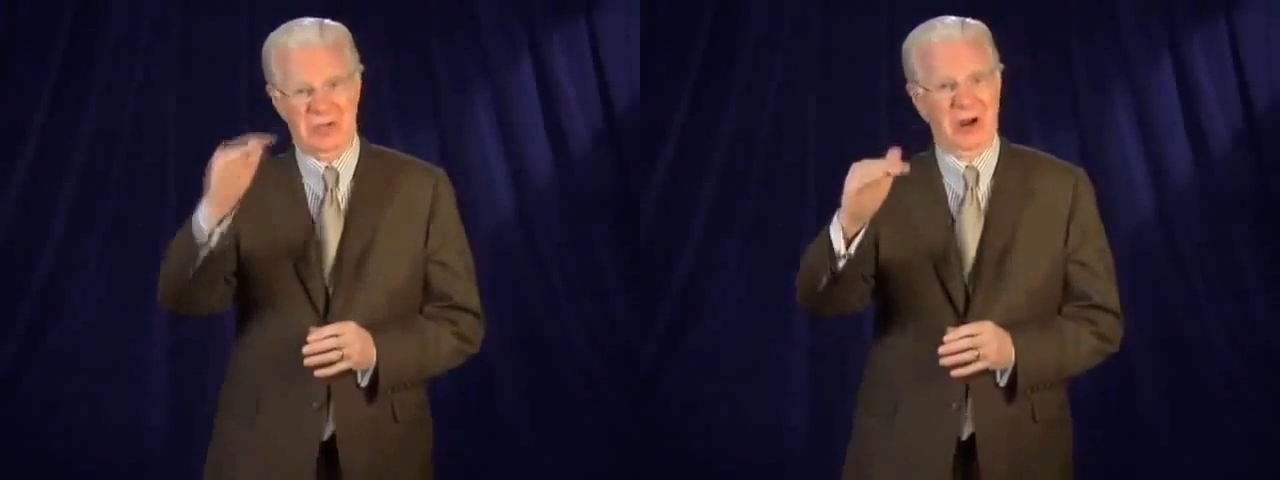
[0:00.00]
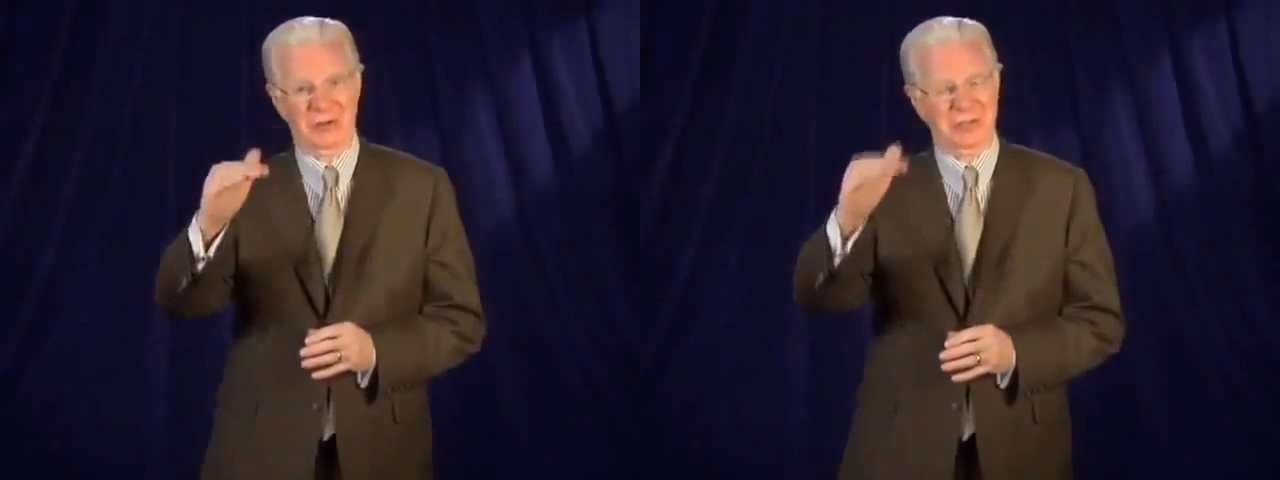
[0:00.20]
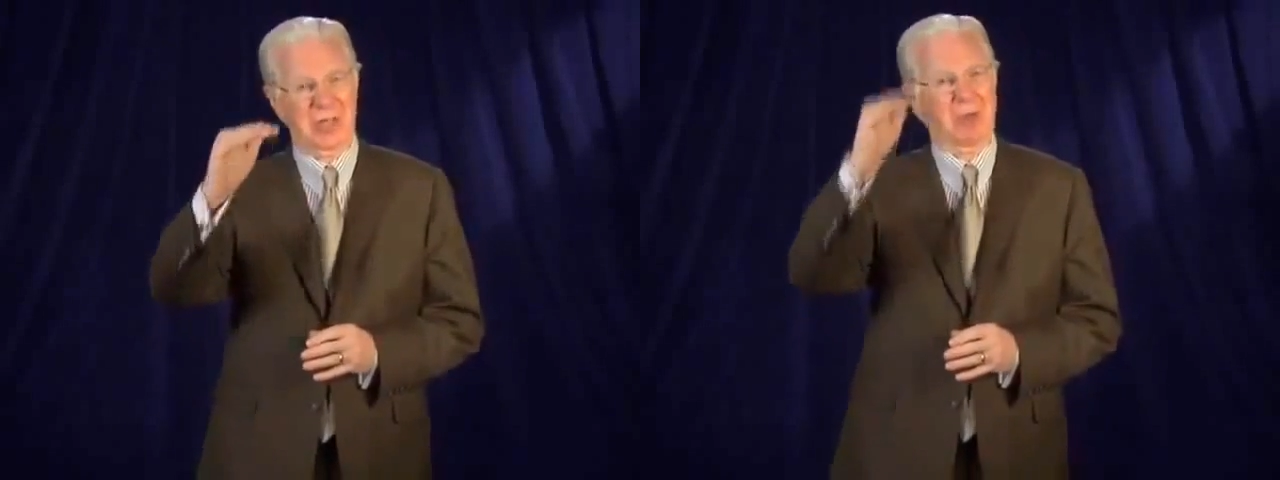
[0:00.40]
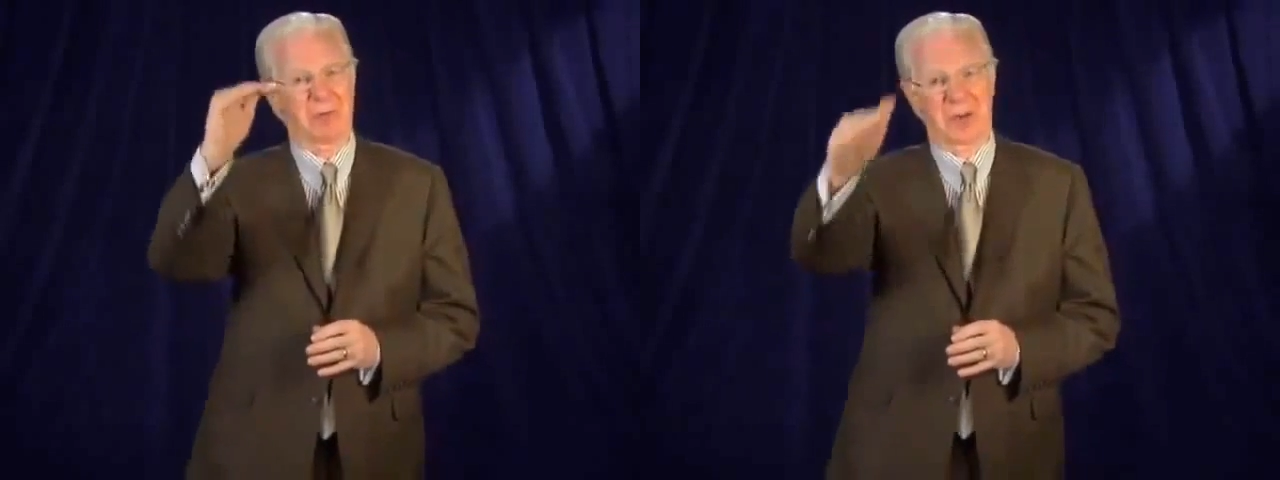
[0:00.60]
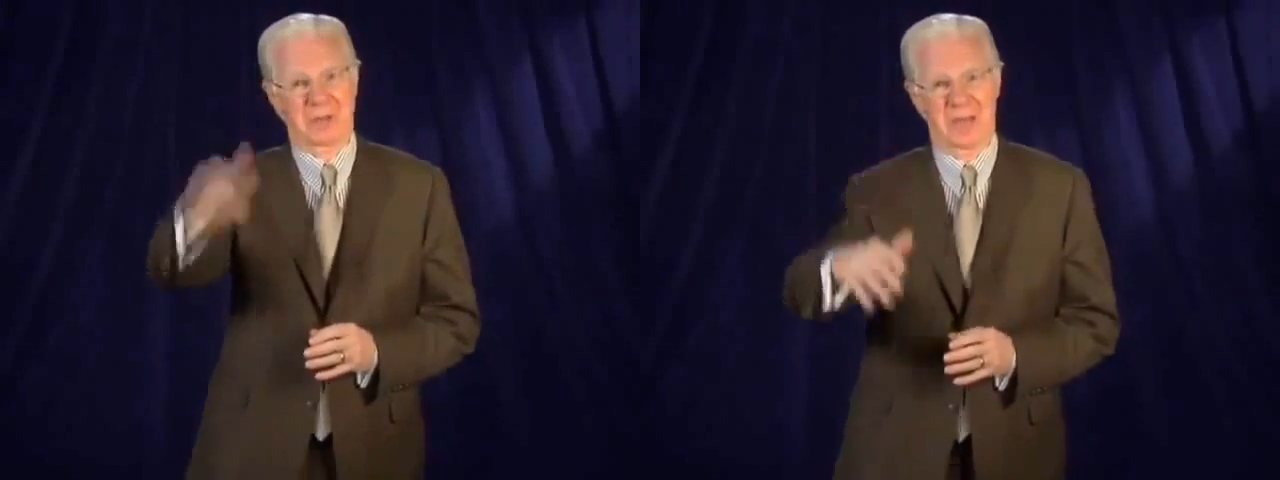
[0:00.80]
chargers that
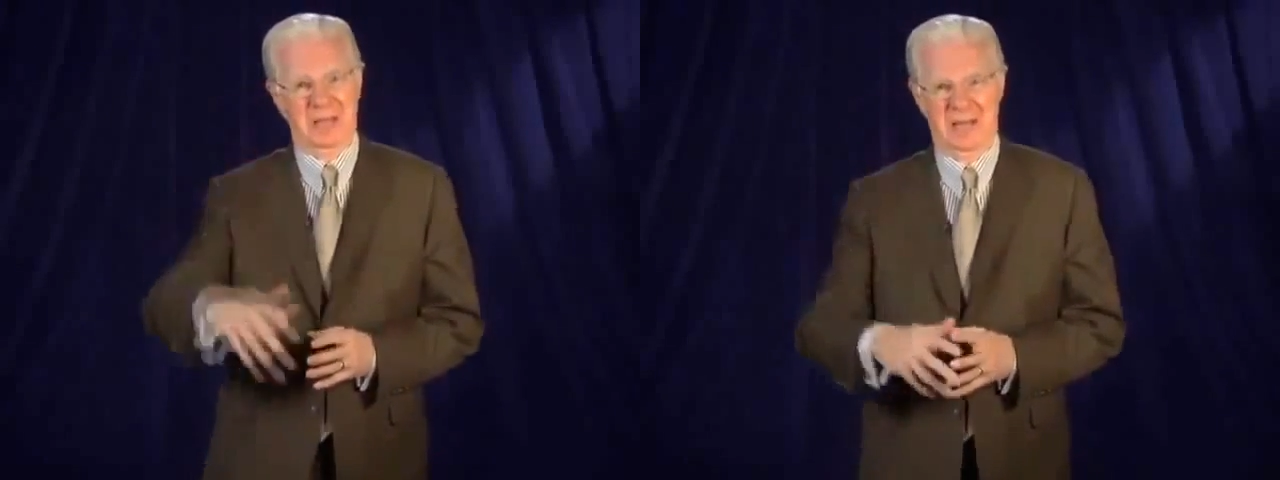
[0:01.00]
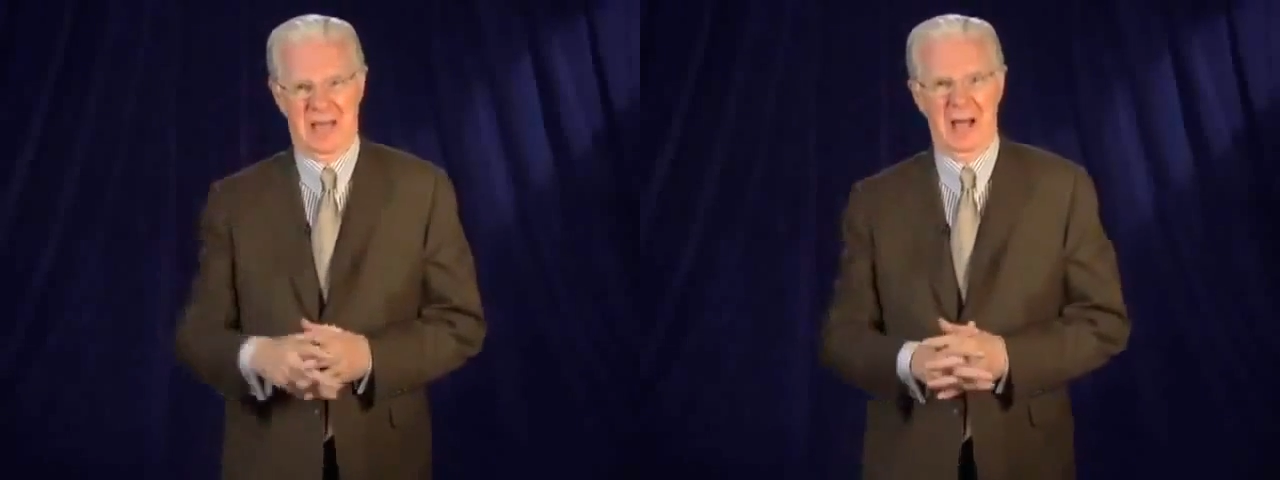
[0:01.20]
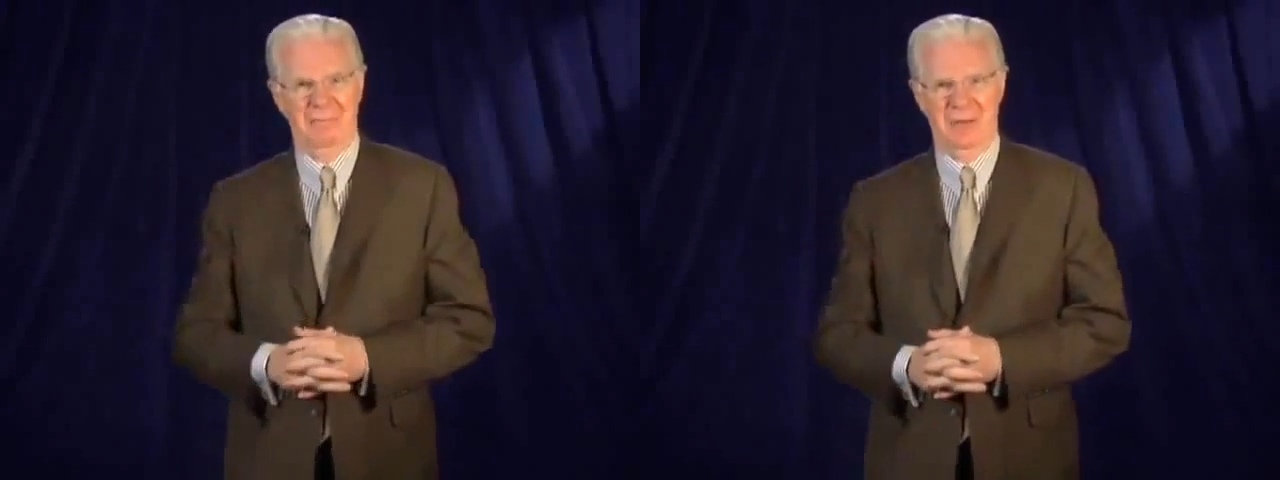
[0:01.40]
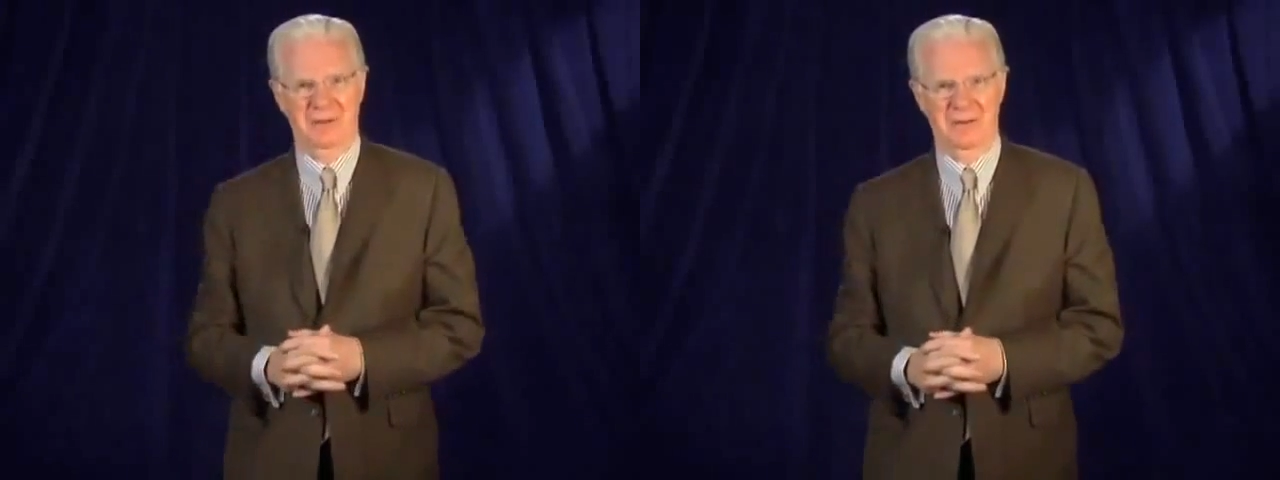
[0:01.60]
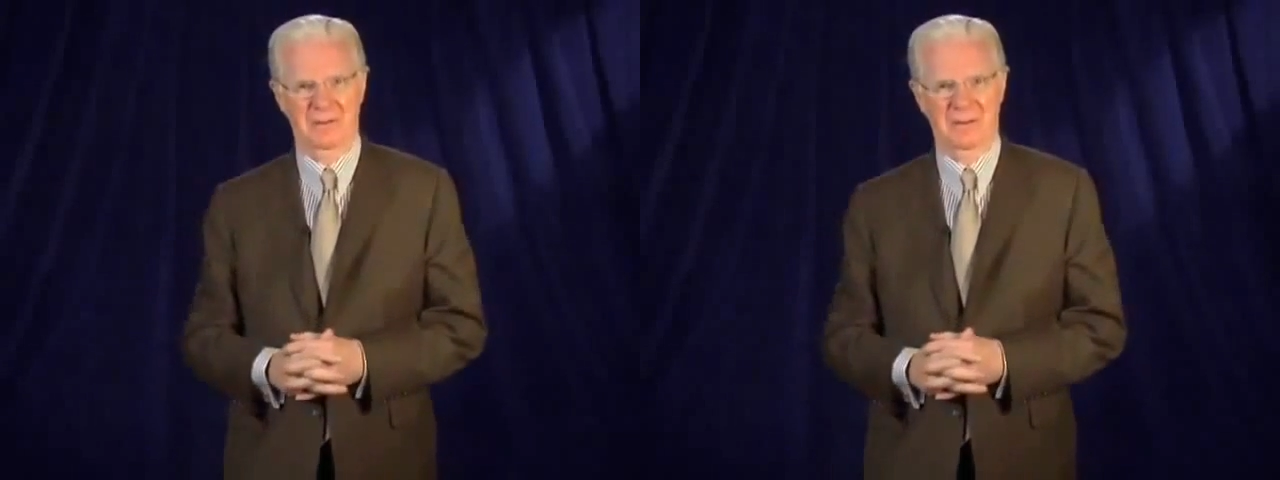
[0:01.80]
really make it happen,